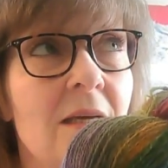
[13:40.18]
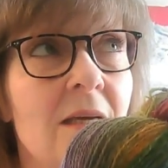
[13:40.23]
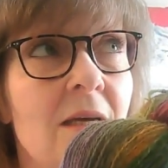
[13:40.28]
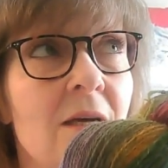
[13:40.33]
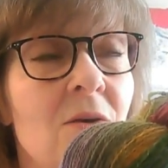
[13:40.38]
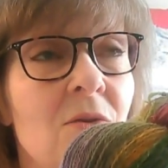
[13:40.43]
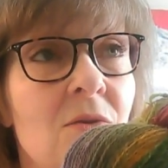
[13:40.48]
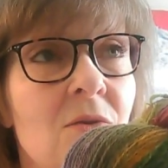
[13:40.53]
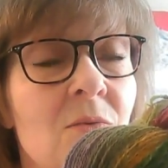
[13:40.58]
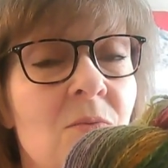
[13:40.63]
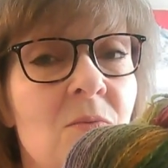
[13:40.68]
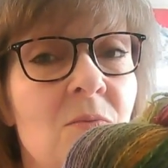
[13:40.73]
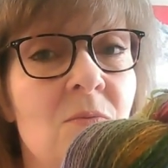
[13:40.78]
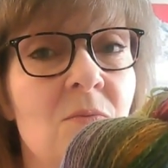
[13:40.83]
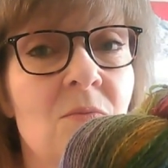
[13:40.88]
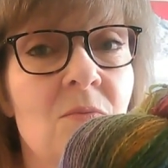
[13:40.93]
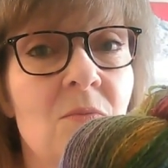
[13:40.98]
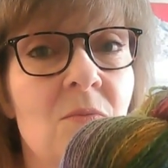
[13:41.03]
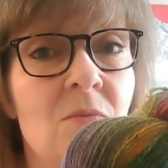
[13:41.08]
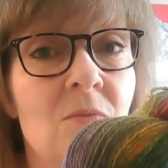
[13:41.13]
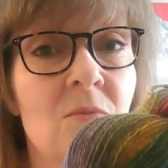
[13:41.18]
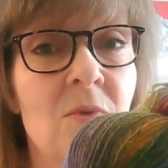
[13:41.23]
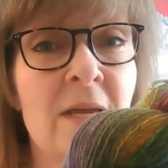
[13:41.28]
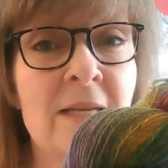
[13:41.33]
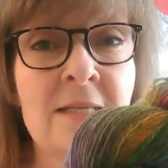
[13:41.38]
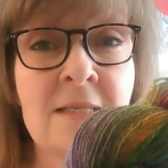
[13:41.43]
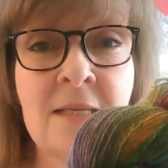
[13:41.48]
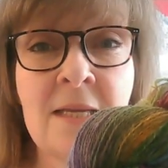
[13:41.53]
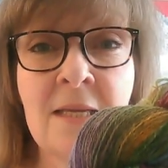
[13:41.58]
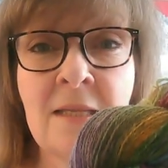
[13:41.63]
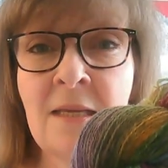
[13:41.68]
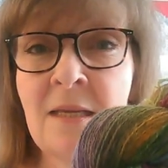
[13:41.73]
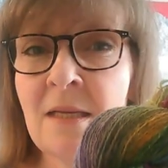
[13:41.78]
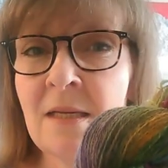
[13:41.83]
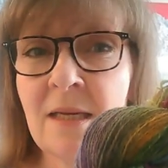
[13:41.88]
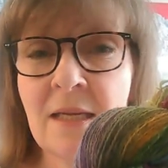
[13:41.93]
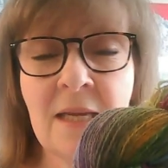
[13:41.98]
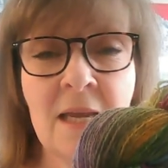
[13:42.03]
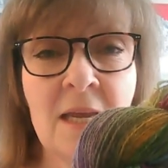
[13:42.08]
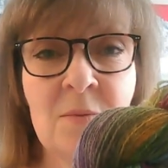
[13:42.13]
on Wednesday I think
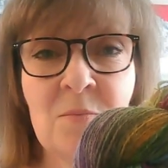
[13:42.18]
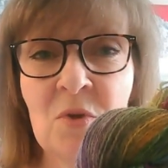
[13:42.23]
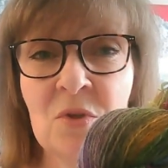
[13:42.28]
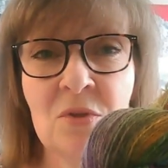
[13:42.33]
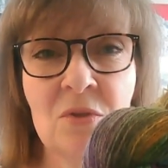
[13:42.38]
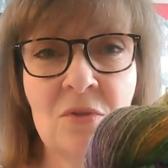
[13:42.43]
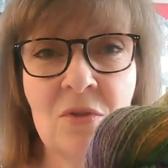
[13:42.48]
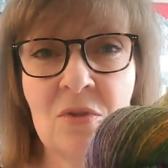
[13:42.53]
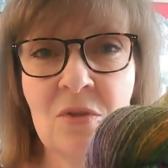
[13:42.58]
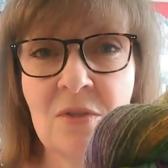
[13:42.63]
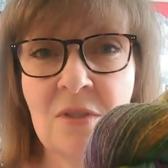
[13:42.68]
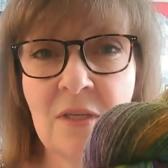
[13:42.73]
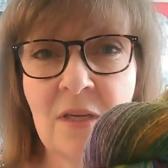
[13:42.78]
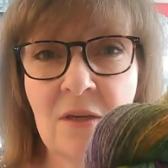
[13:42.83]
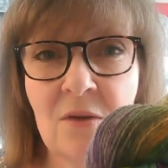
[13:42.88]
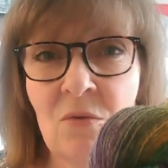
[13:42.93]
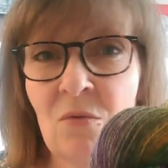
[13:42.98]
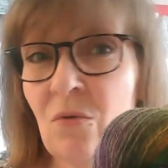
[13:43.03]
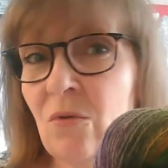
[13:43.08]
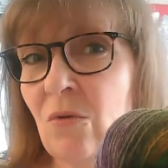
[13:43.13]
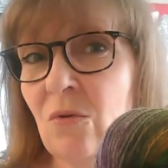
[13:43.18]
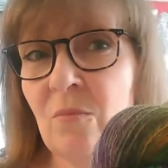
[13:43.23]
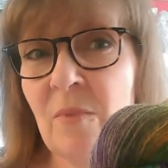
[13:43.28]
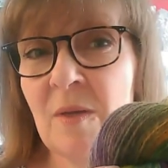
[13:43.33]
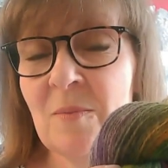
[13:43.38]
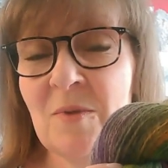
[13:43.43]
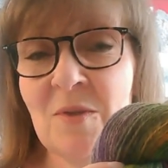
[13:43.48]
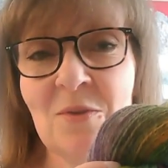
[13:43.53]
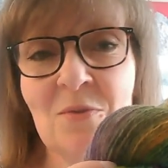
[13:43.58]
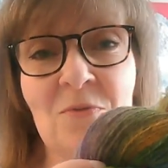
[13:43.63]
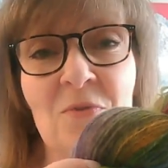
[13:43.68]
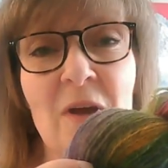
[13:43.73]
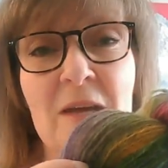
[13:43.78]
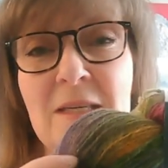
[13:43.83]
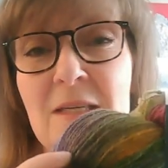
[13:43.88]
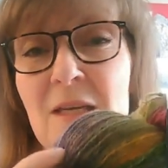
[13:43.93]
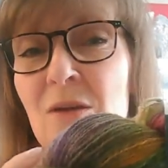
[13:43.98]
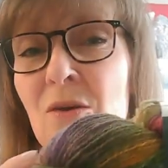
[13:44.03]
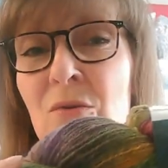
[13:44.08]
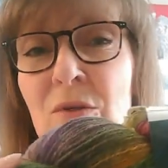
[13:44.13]
and it came on the Thursday or maybe the
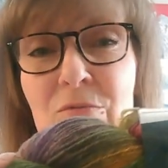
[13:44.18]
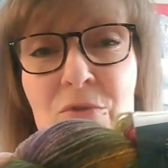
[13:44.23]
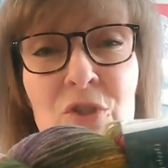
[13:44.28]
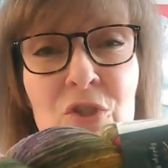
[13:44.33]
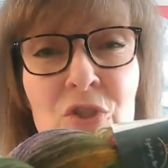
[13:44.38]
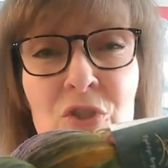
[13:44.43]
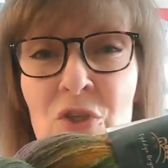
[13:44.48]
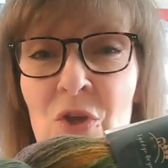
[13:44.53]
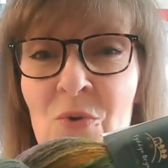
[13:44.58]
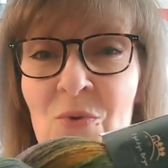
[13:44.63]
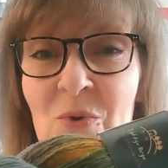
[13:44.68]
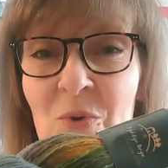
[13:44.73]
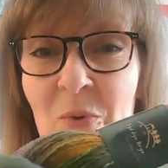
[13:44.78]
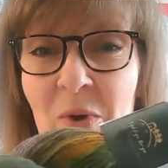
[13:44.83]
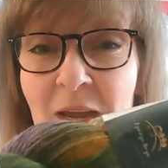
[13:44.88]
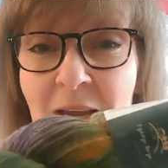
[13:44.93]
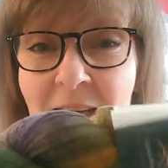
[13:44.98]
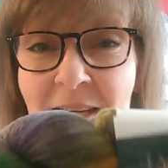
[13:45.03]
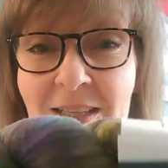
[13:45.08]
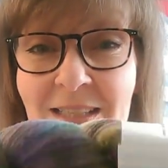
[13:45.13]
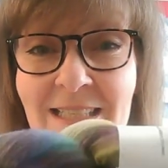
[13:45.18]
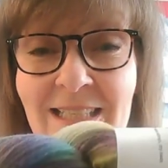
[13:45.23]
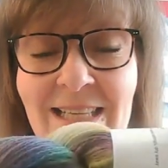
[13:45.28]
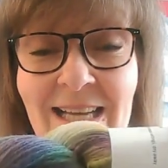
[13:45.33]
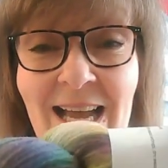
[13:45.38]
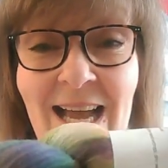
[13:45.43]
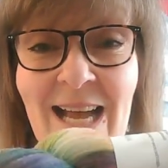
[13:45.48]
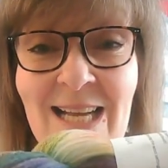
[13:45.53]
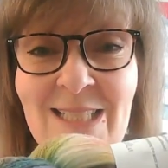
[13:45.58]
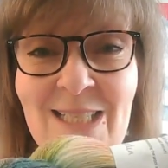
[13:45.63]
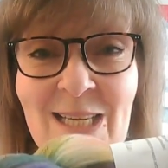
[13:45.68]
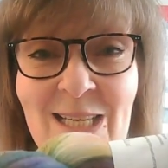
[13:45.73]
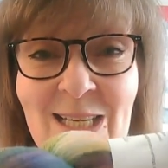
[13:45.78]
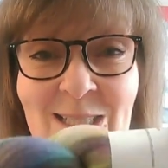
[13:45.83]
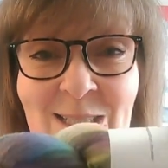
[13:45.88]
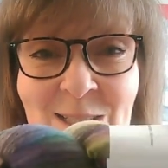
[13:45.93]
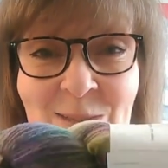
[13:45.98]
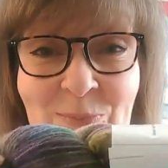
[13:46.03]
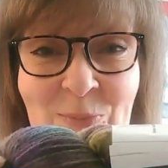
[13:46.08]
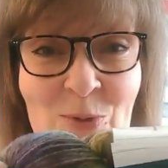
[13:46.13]
Friday oh it was so quick and
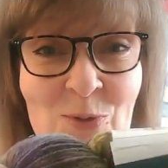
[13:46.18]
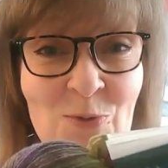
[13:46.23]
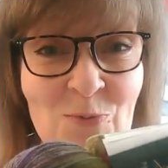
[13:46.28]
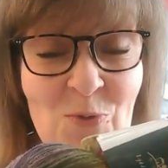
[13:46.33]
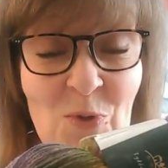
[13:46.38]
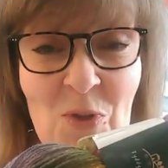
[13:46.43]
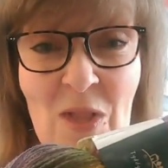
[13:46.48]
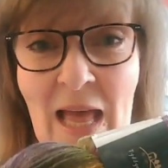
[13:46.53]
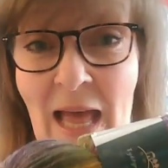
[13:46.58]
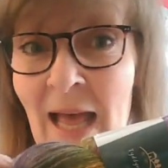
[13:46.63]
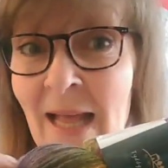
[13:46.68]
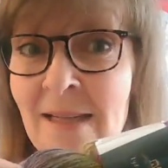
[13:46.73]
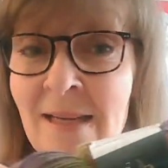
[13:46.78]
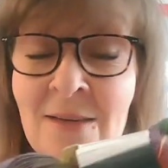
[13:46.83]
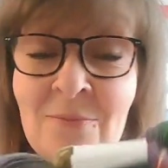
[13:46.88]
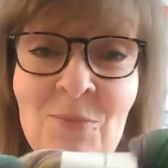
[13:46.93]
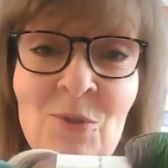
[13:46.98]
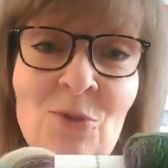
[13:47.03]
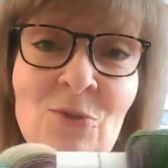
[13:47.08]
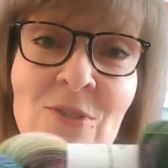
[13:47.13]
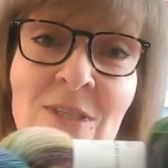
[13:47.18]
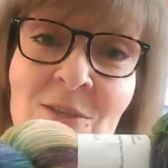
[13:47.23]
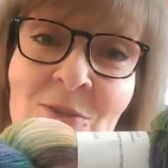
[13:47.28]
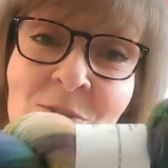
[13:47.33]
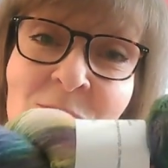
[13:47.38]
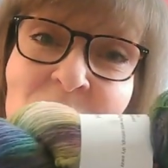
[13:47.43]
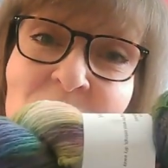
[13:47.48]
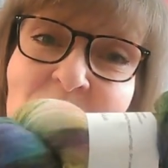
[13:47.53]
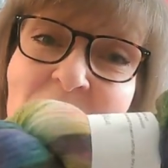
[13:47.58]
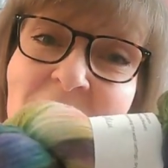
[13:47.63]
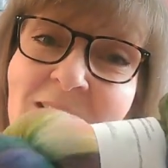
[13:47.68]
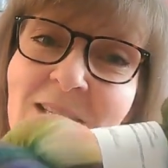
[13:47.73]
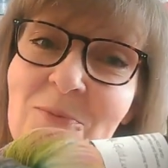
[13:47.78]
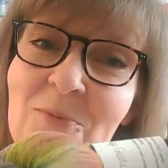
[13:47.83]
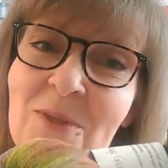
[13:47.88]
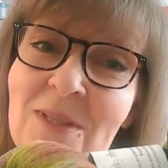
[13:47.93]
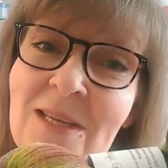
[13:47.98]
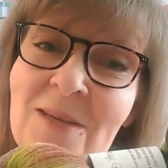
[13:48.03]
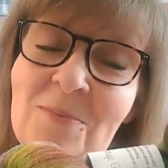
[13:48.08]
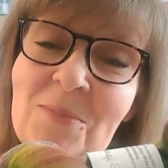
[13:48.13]
it is beautiful and then of course I couldn't do
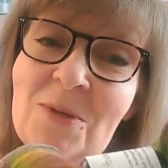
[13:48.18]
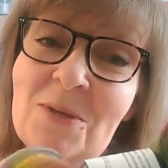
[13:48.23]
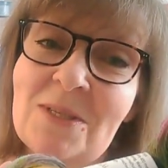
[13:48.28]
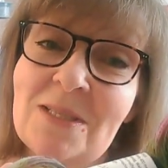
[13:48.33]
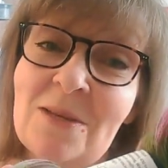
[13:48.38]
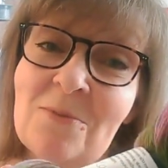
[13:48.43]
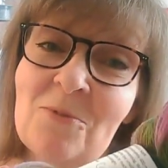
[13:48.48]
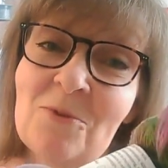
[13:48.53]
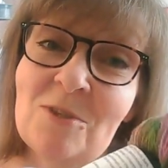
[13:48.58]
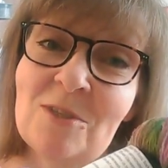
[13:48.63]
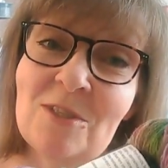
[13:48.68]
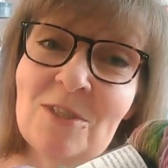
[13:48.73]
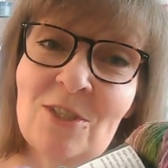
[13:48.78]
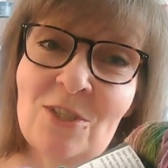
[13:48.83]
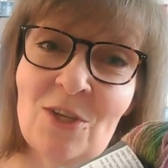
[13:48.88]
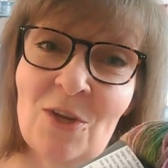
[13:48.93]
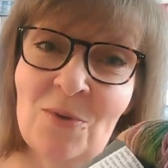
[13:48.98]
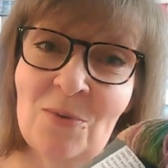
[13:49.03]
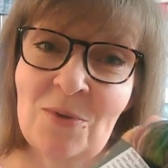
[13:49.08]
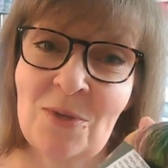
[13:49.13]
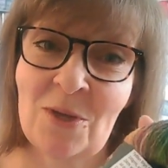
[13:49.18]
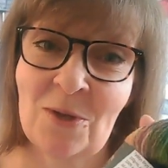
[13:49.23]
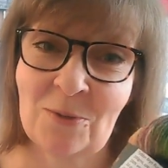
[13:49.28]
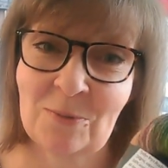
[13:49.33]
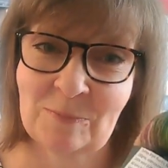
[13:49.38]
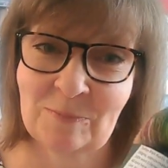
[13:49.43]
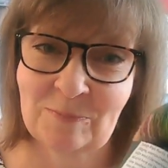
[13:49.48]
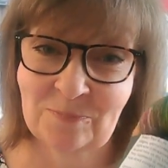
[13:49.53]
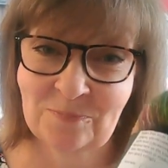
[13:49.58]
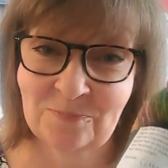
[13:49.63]
anything with it because I wanted to show you